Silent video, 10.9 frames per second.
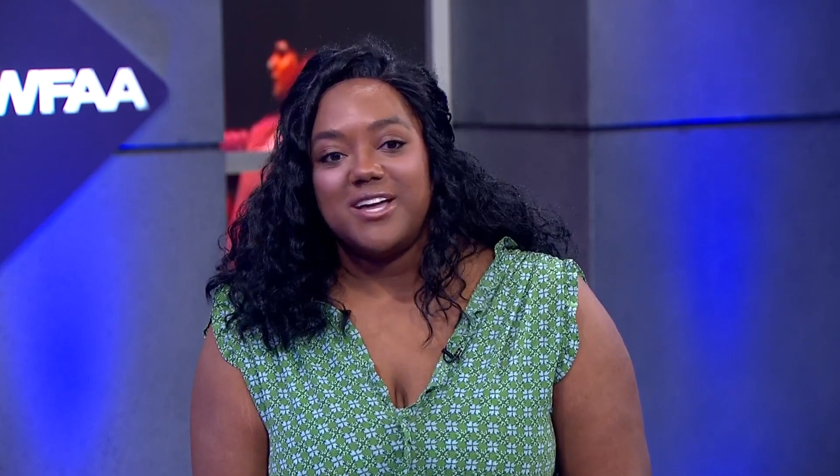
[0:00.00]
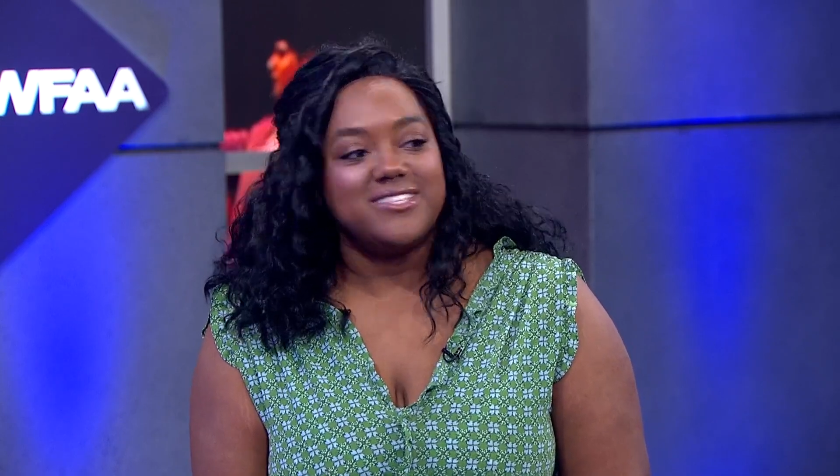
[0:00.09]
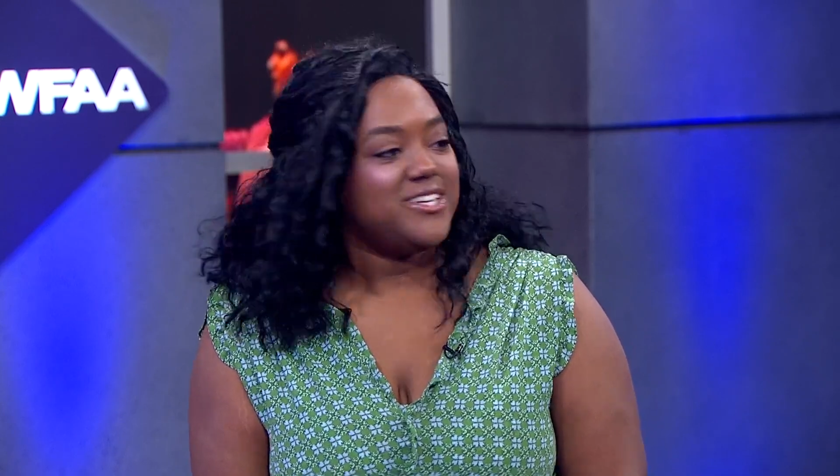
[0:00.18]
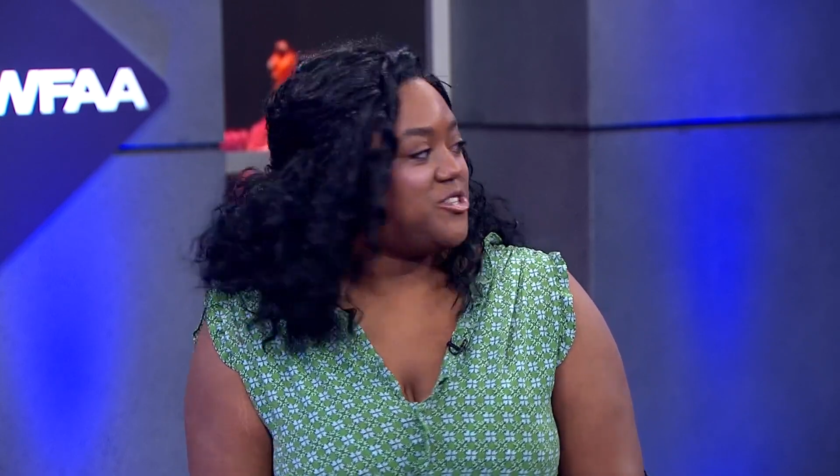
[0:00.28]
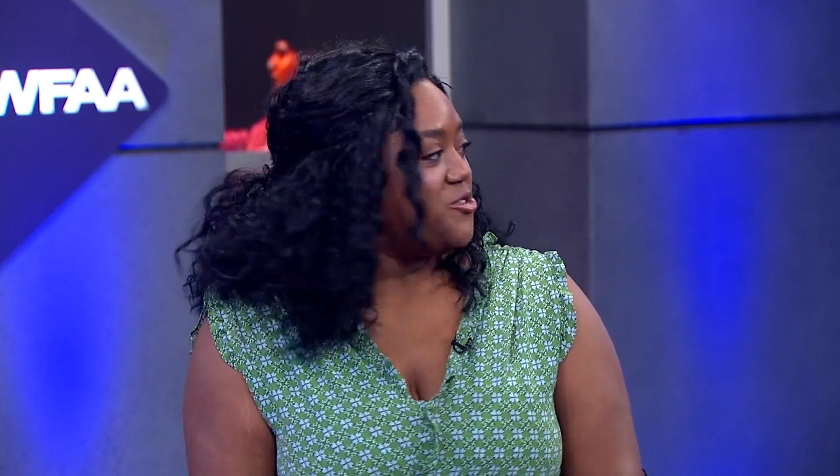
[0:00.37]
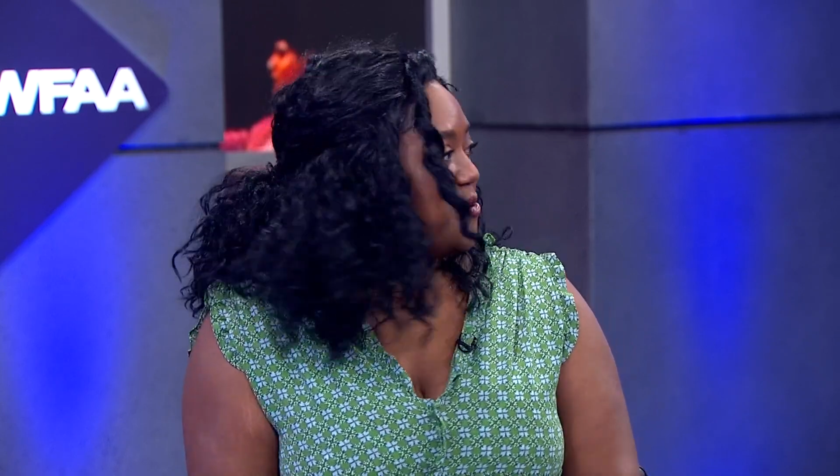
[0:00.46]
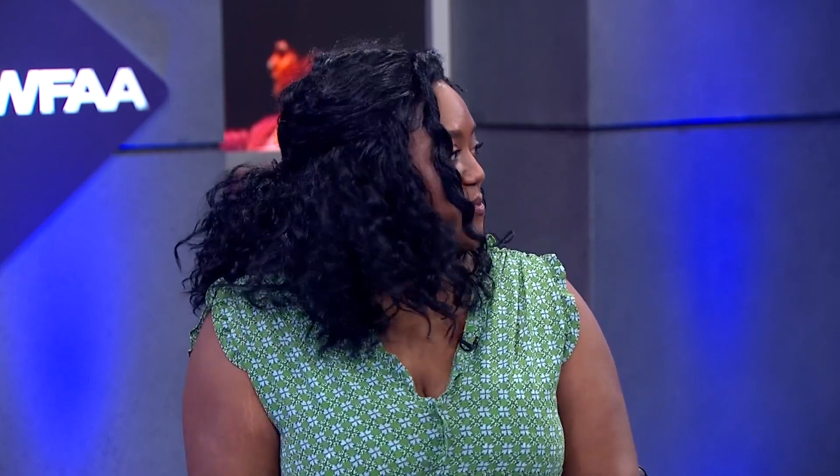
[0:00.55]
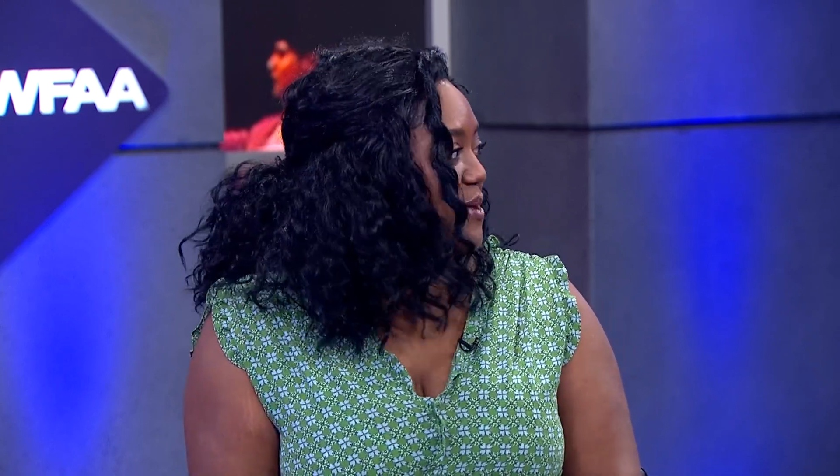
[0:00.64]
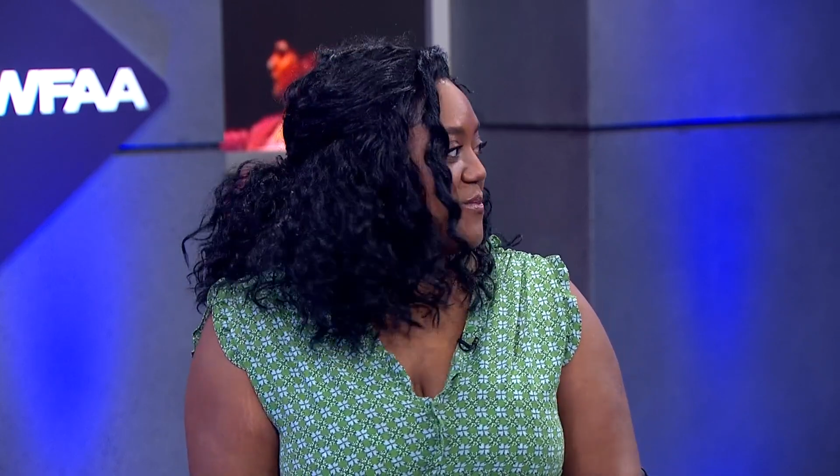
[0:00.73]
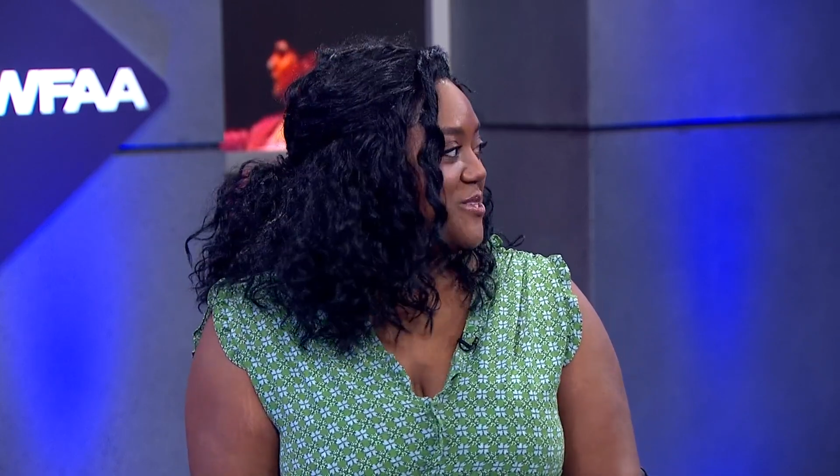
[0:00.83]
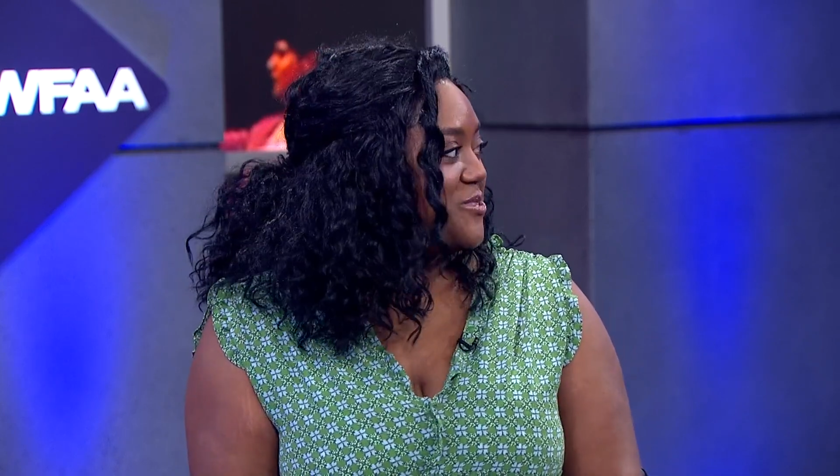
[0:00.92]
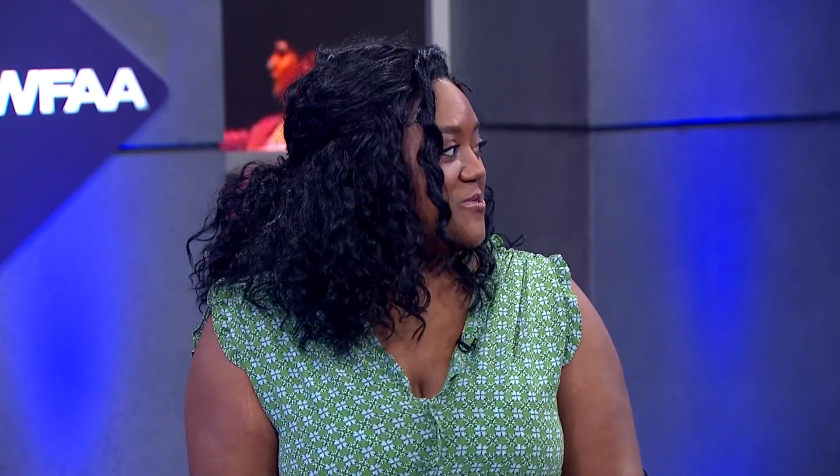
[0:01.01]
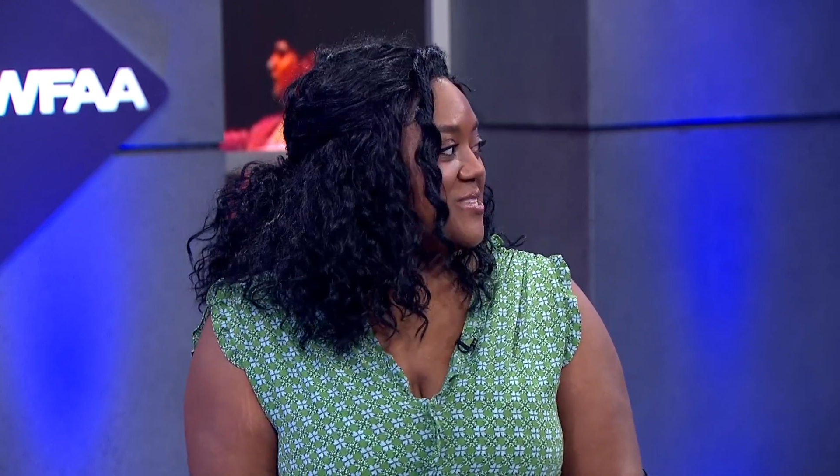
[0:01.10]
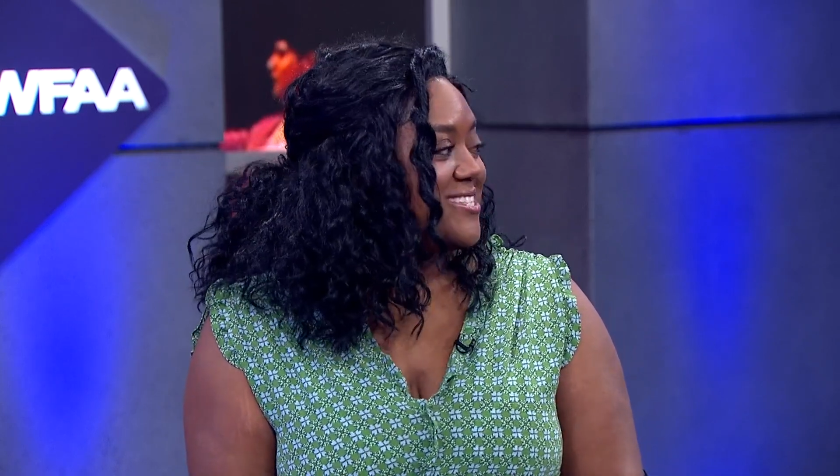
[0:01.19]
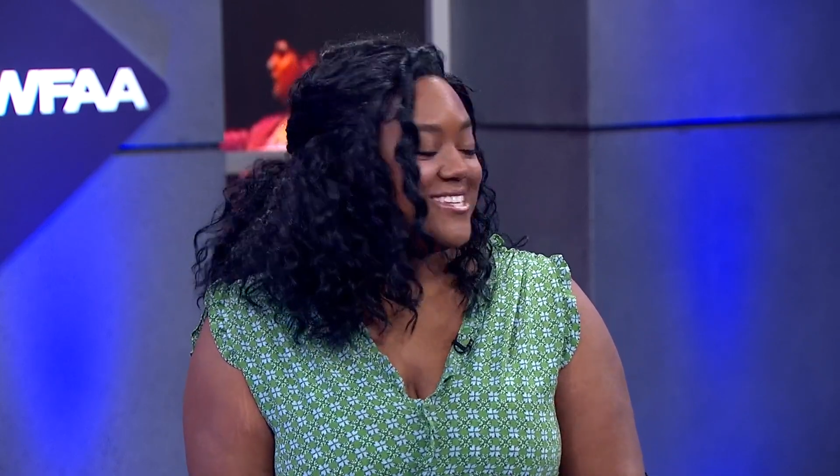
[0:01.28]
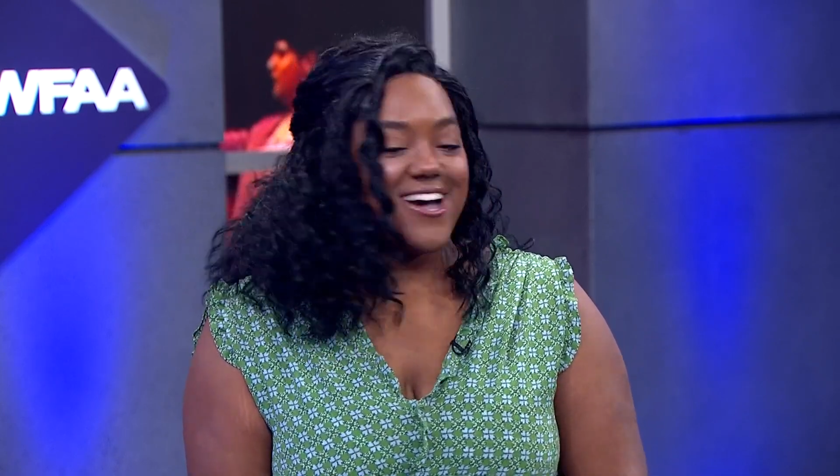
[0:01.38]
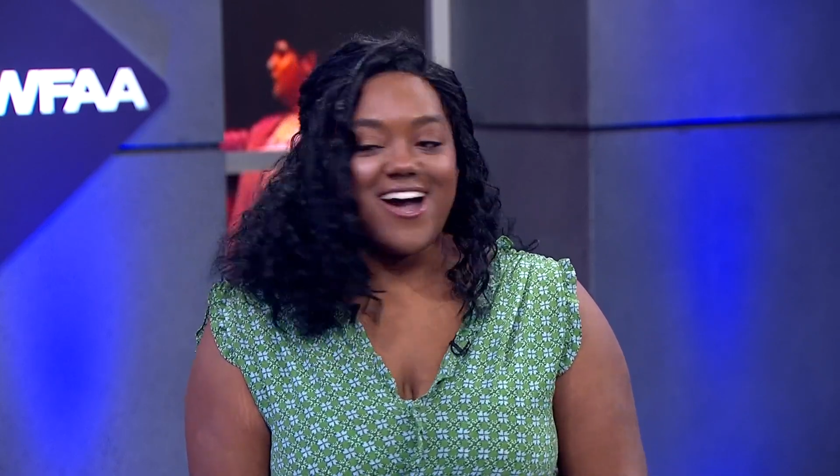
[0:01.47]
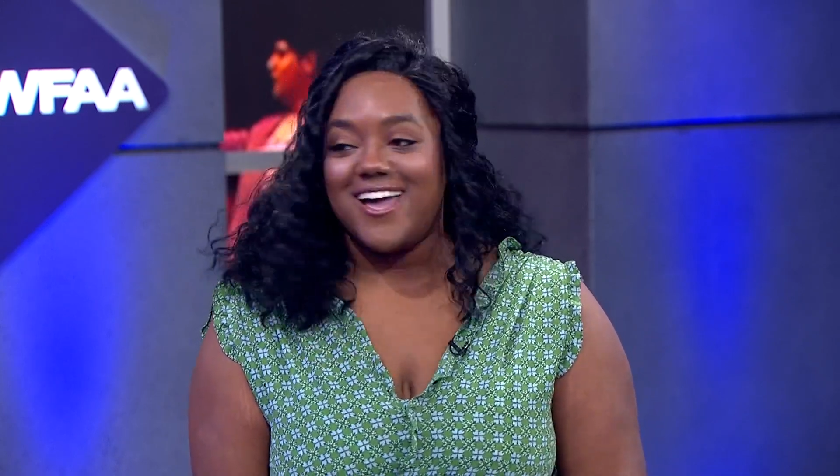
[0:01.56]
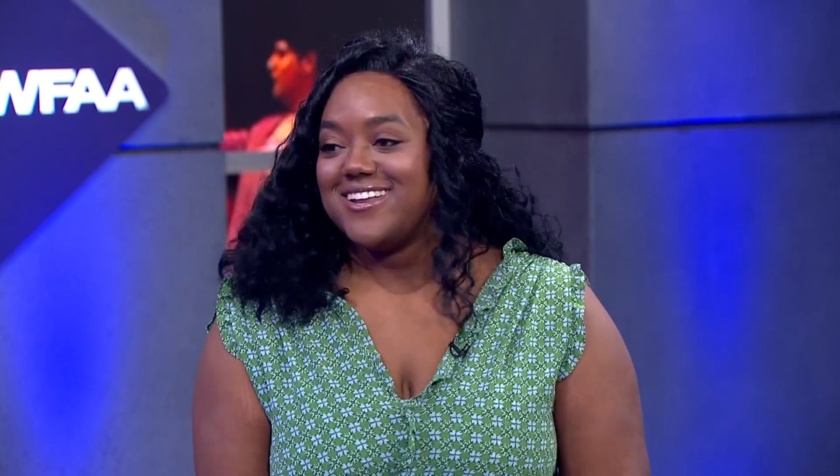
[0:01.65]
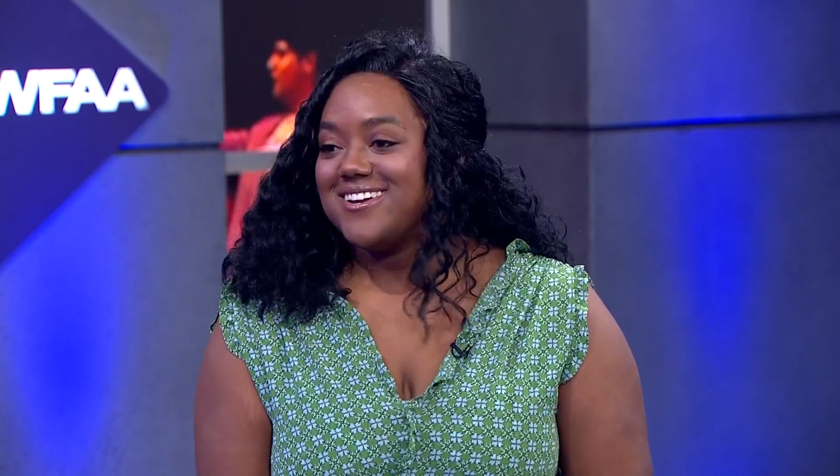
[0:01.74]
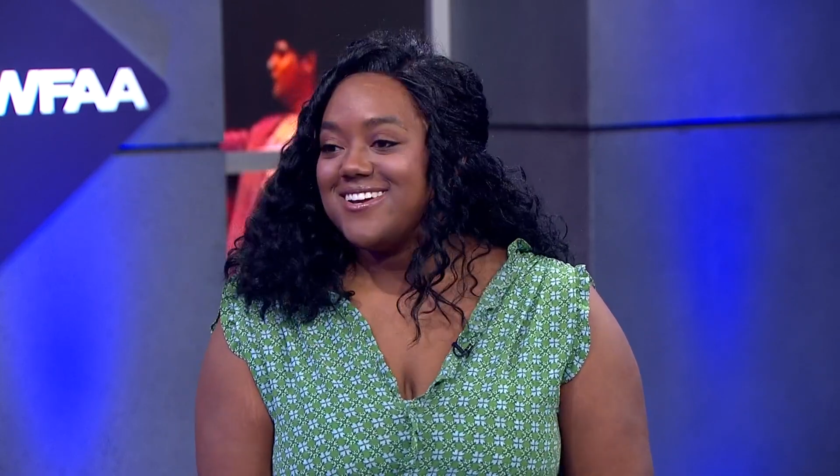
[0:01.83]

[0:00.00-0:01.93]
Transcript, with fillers: and such a dream to be able to do it with Sadat